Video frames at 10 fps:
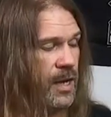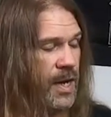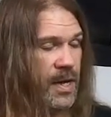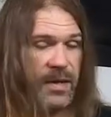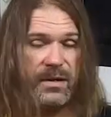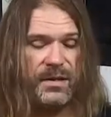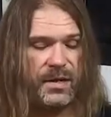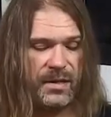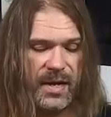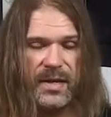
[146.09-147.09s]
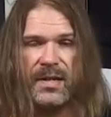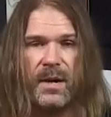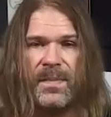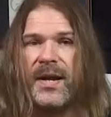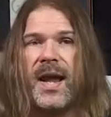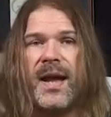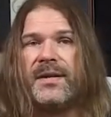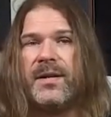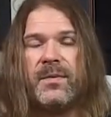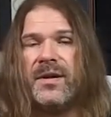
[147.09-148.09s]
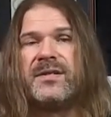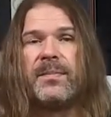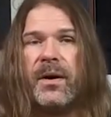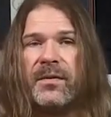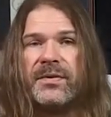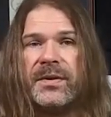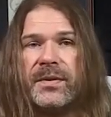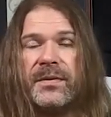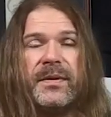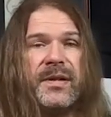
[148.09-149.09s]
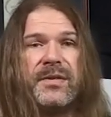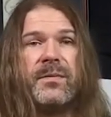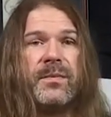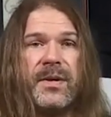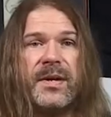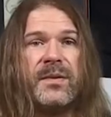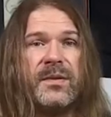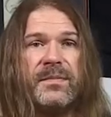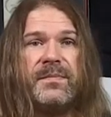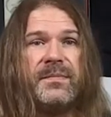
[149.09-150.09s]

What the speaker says: And just getting their pick hand to do what it's supposed to is a real